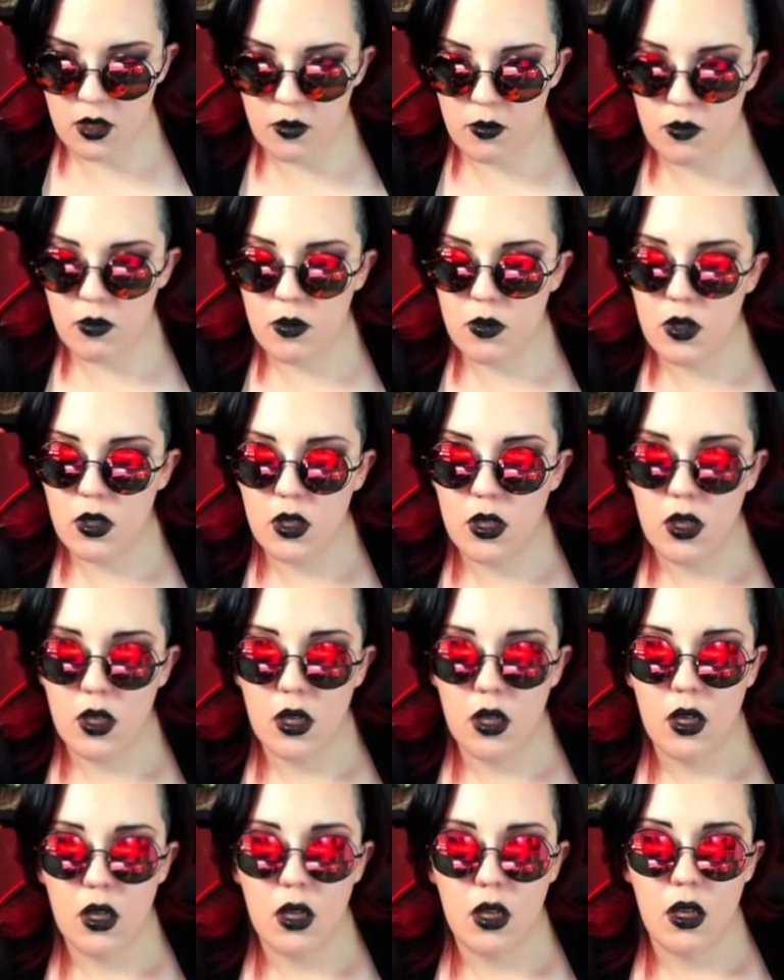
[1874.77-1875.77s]
time
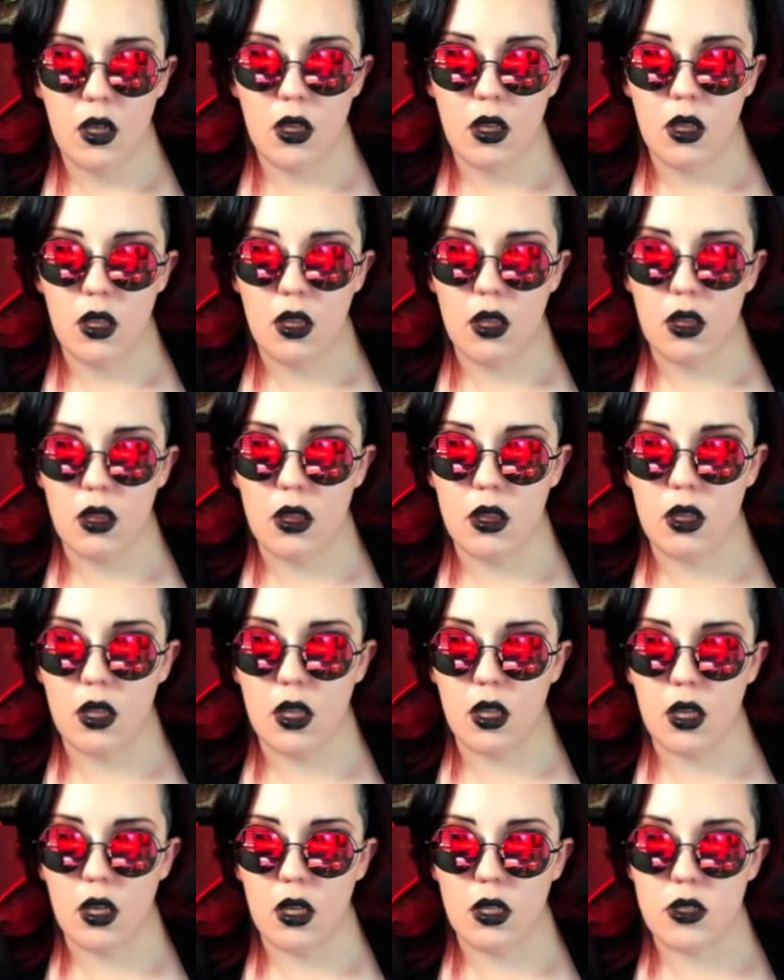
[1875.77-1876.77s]

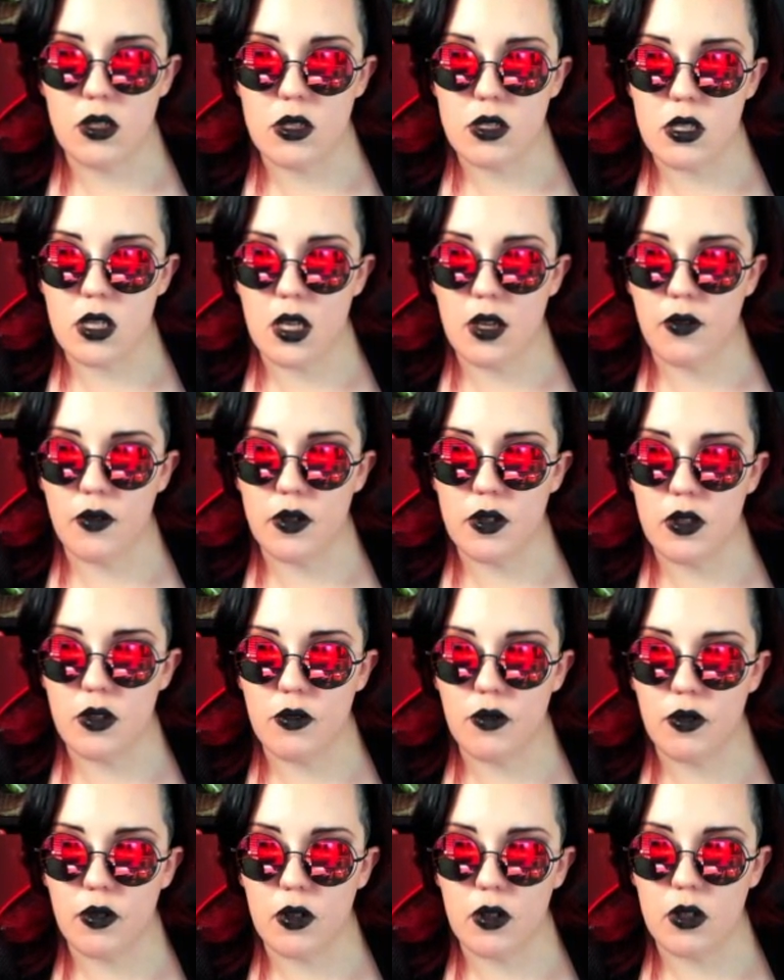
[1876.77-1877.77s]
that I just
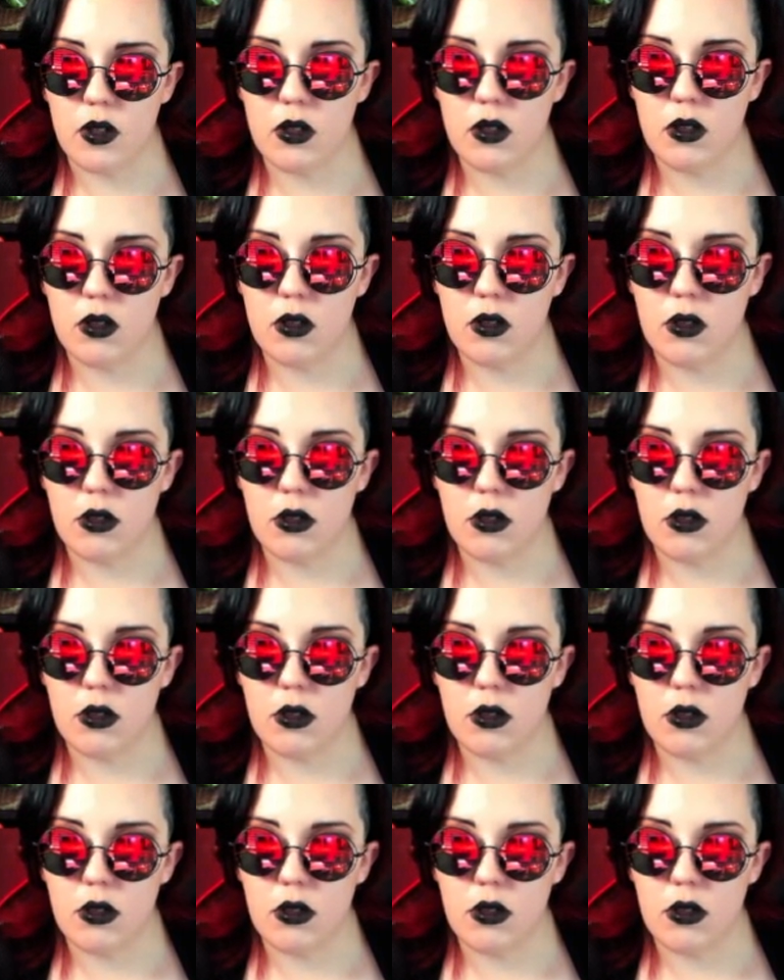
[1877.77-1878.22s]
haven't different.